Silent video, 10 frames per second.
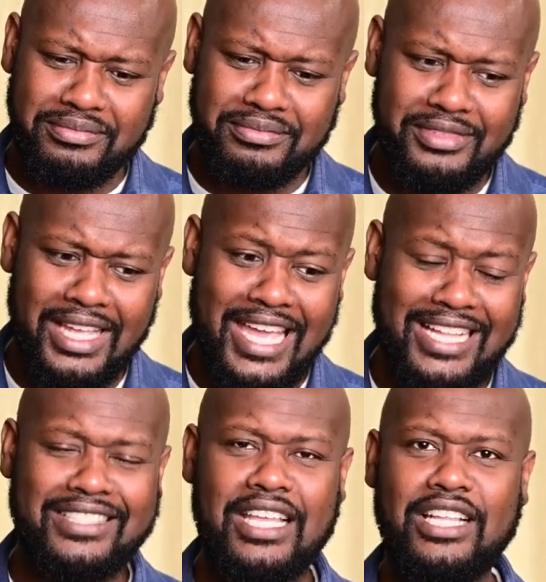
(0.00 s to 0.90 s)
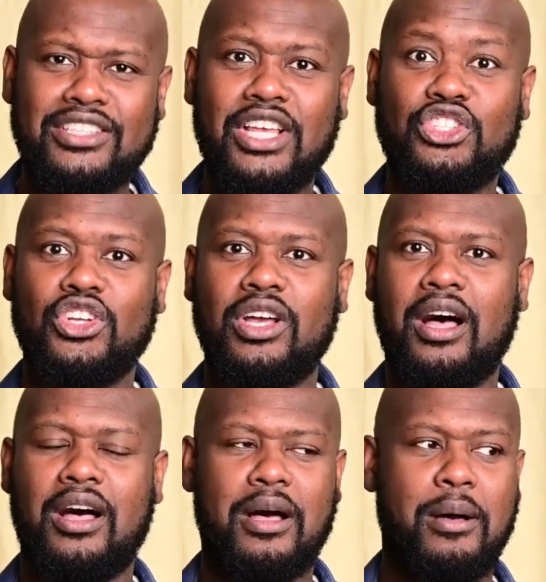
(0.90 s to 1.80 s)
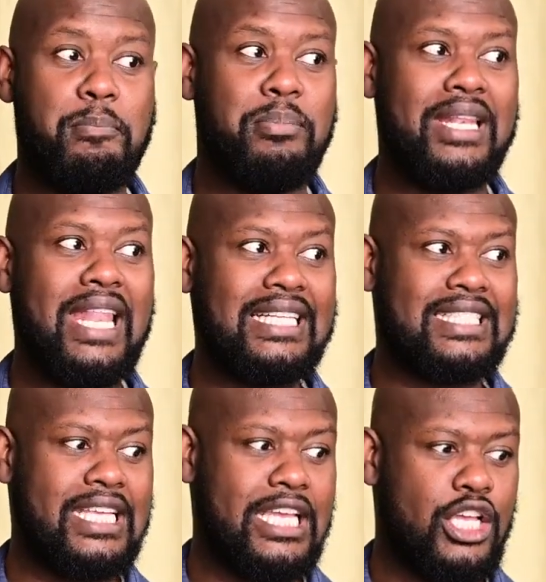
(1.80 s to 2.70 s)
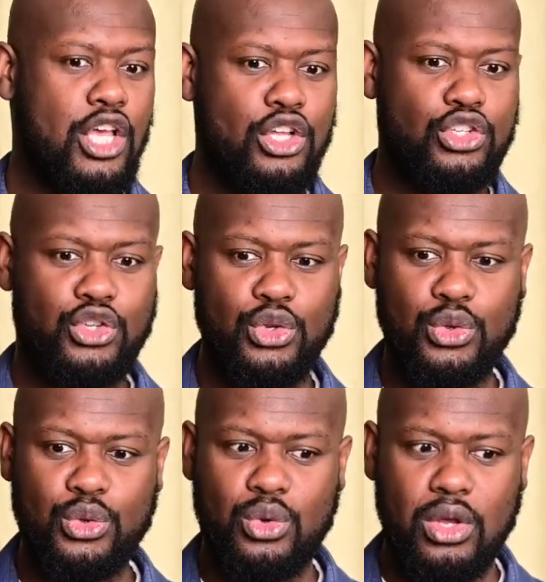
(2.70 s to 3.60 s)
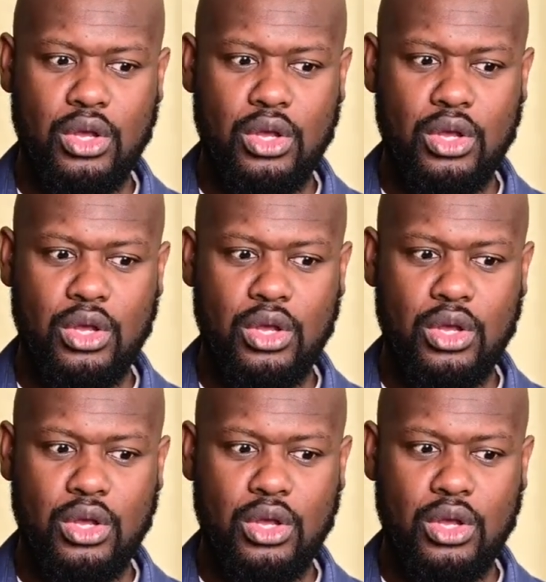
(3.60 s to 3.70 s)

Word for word: it's, it's such a, a blessing to